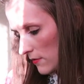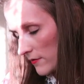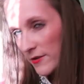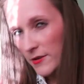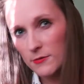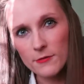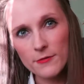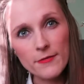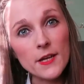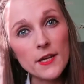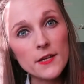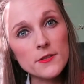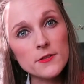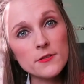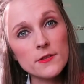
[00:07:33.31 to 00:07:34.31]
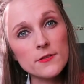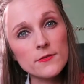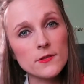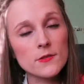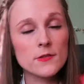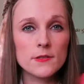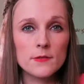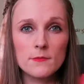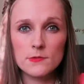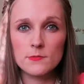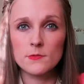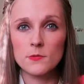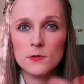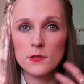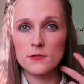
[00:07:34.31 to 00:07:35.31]
that's over flared, you just have to do so
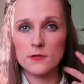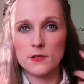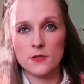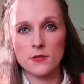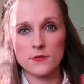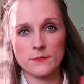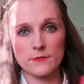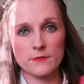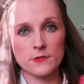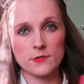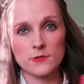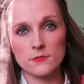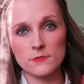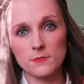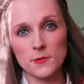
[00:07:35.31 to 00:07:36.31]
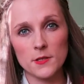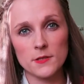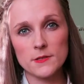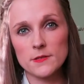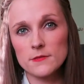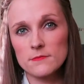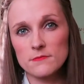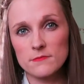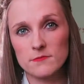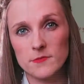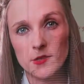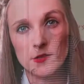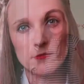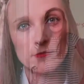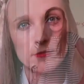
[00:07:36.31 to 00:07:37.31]
much more work for a short person, they're